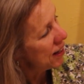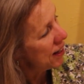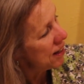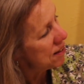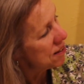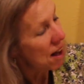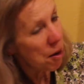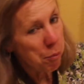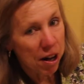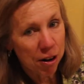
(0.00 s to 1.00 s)
It's a
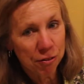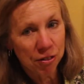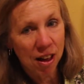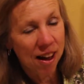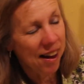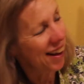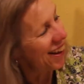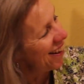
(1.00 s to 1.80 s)
butterfly.